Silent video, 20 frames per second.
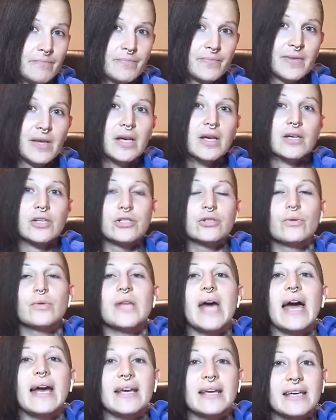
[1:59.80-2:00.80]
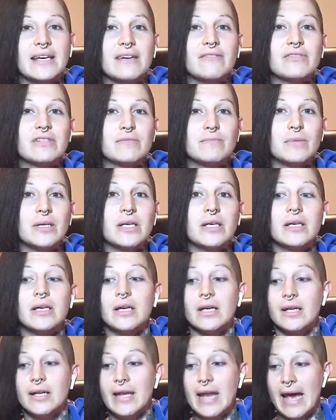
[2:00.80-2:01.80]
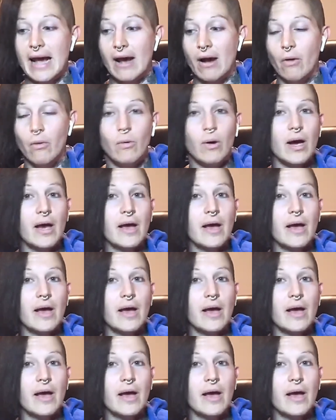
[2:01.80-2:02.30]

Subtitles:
So that gives me now